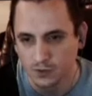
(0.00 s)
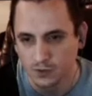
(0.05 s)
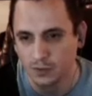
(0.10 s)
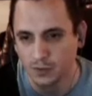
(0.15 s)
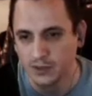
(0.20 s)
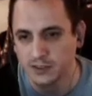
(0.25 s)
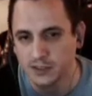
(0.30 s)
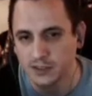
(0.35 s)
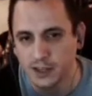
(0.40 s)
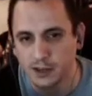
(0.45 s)

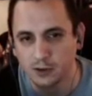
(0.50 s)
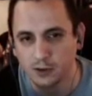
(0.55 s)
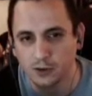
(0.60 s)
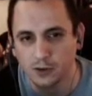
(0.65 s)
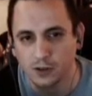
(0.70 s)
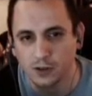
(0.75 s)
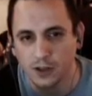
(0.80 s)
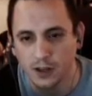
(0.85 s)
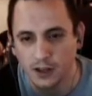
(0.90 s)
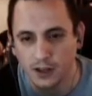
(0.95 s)
By
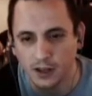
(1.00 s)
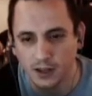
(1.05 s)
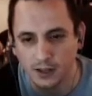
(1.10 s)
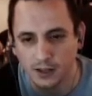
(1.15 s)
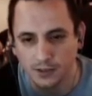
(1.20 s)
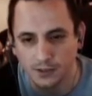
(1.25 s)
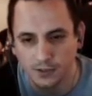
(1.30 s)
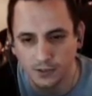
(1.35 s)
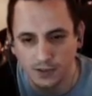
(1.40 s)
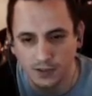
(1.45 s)
cycle,
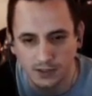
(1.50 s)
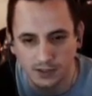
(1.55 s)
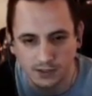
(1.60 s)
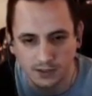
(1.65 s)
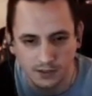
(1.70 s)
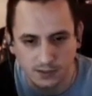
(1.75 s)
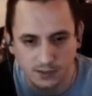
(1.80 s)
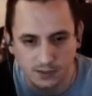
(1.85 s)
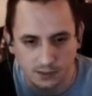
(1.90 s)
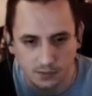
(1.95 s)

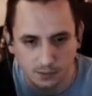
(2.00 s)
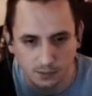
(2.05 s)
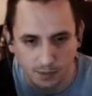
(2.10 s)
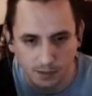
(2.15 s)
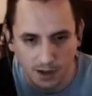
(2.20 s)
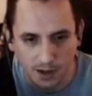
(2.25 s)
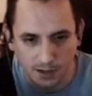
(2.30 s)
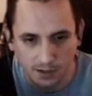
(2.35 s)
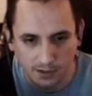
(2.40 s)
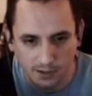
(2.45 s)
these
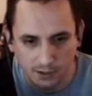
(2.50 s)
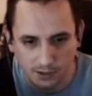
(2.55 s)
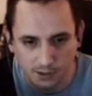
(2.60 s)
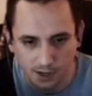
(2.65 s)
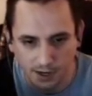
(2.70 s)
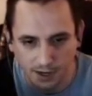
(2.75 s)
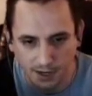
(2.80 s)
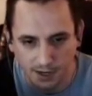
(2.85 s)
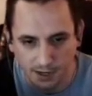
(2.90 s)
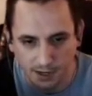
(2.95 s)
pot lids
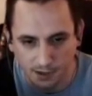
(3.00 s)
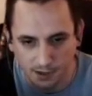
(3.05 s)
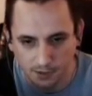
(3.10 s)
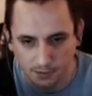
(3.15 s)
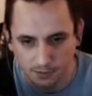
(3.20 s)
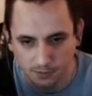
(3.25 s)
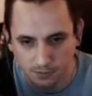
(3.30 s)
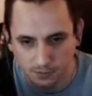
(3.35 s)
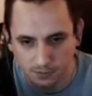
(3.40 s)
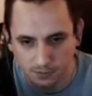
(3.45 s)
right here.